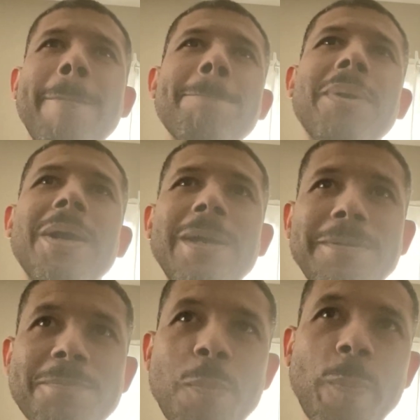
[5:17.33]
But
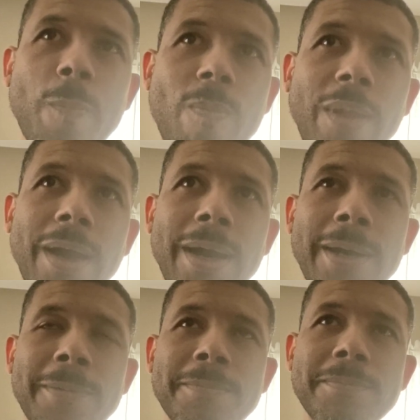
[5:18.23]

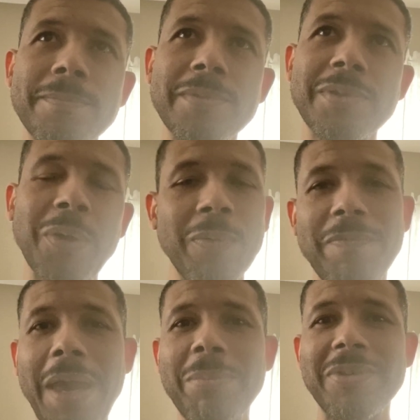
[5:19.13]
so
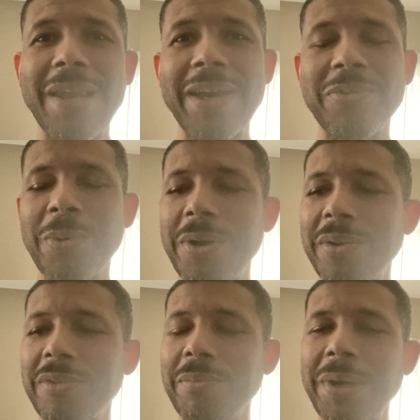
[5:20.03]
famous last
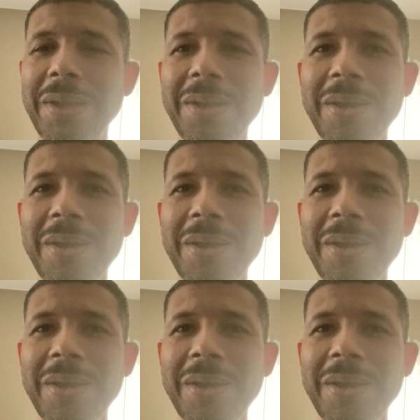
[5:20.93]
words. But